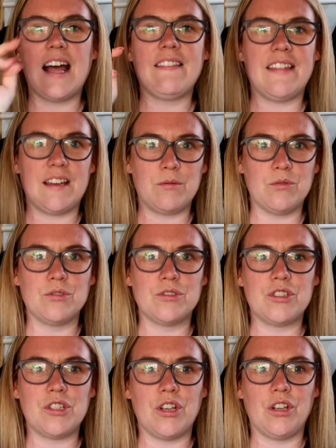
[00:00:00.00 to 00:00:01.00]
And then I'm going
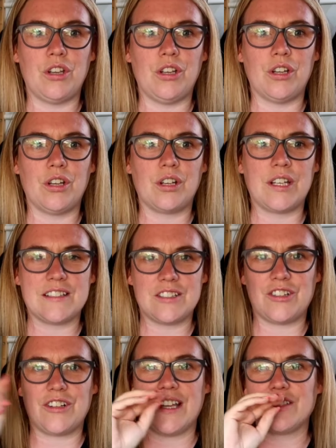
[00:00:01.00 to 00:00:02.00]
to get
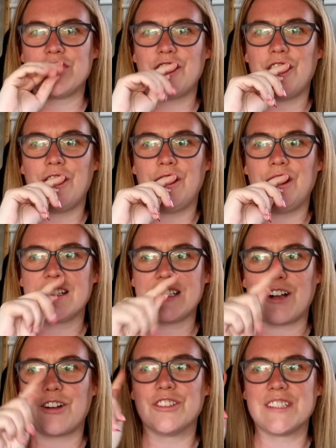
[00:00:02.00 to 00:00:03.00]
stuck into
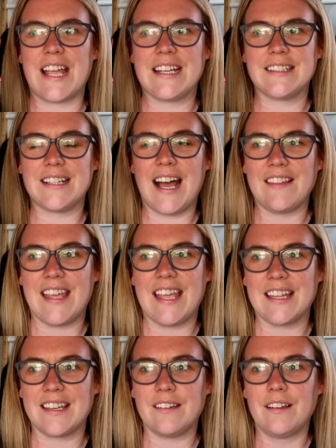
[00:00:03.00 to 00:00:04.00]
Attack on Titan and
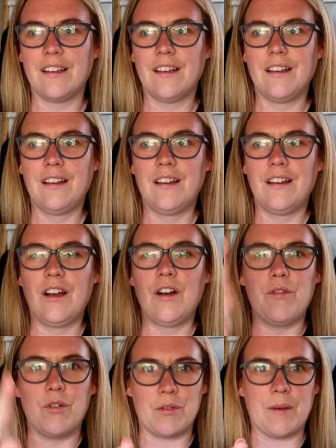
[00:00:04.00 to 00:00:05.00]
then
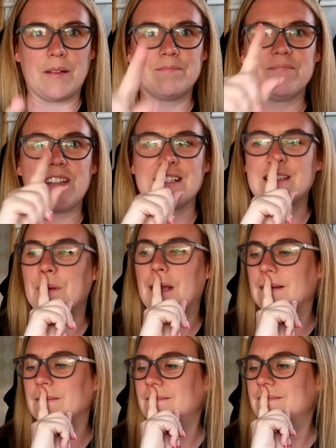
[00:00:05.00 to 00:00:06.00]
Fourth Wing. That's the
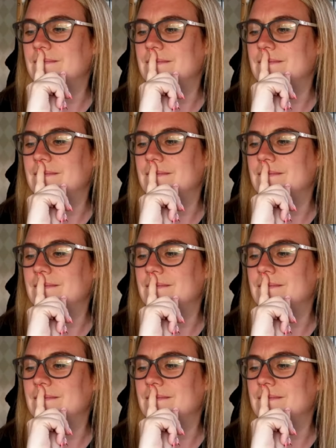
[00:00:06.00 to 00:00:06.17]
plan.